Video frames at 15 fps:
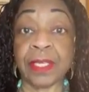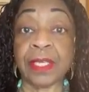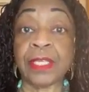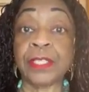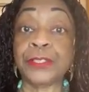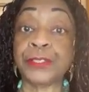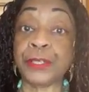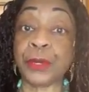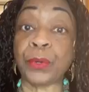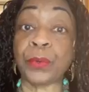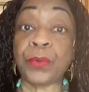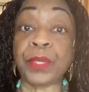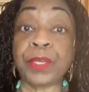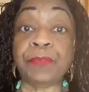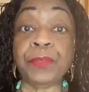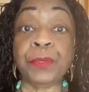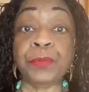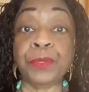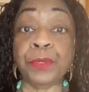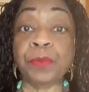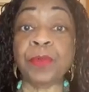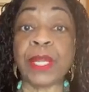So if you
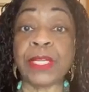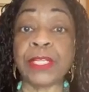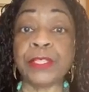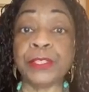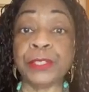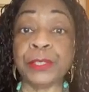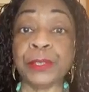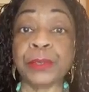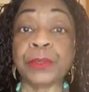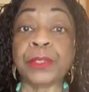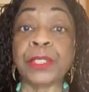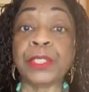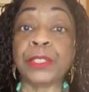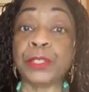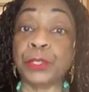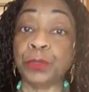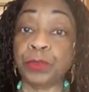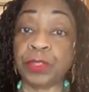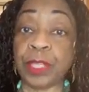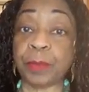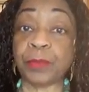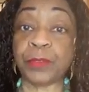do run into two
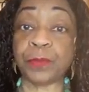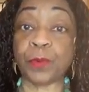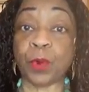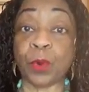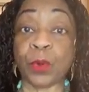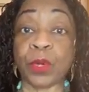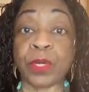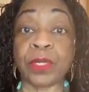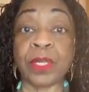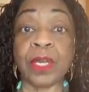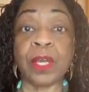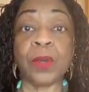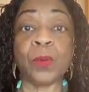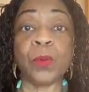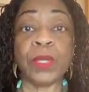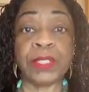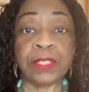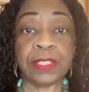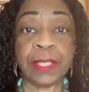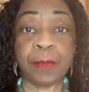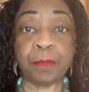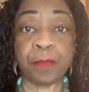steps forward, one
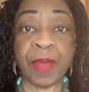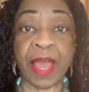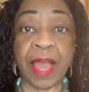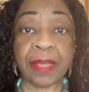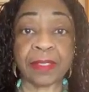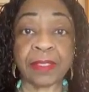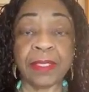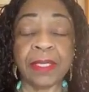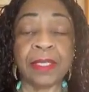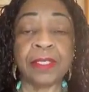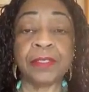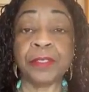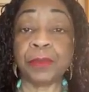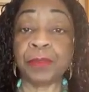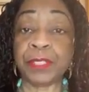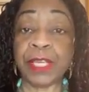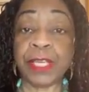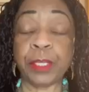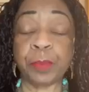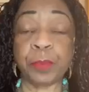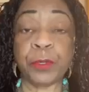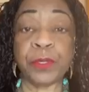step back, don't
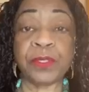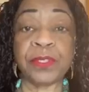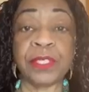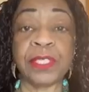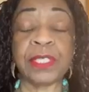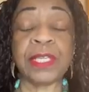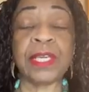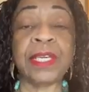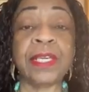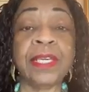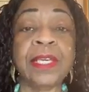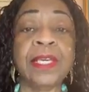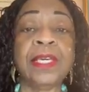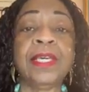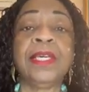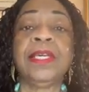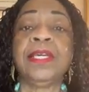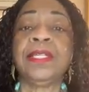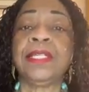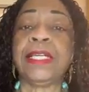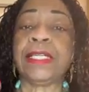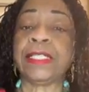take it personally.
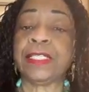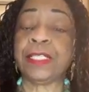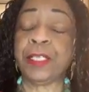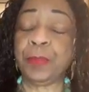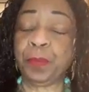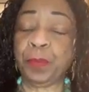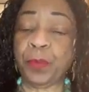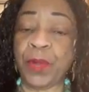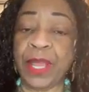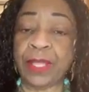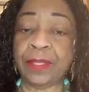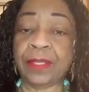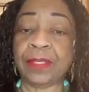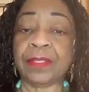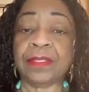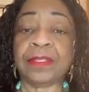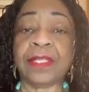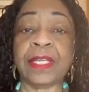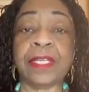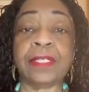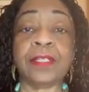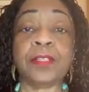Take a deep breath,
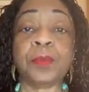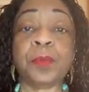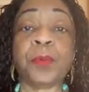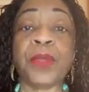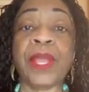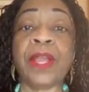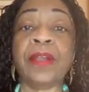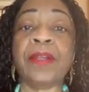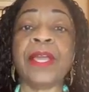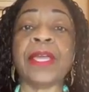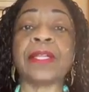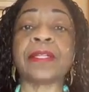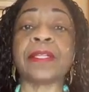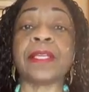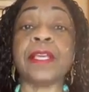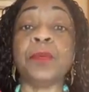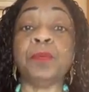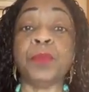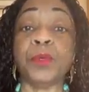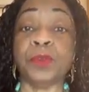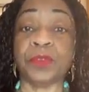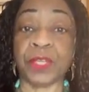say a little prayer, and keep
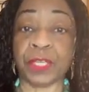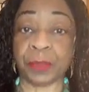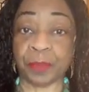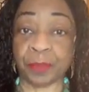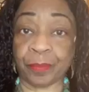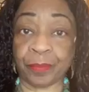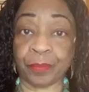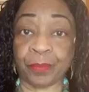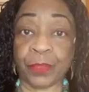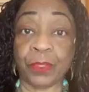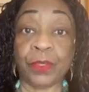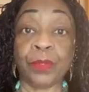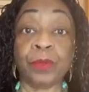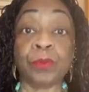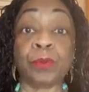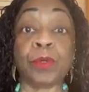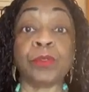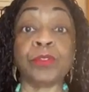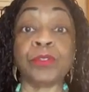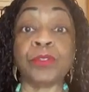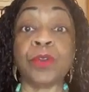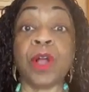moving. You'll grow
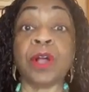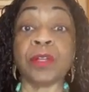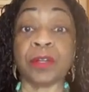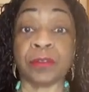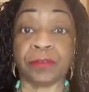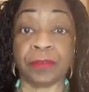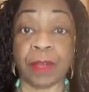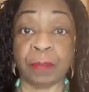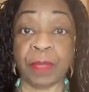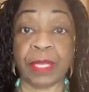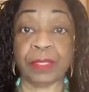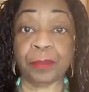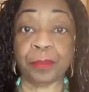stronger from it.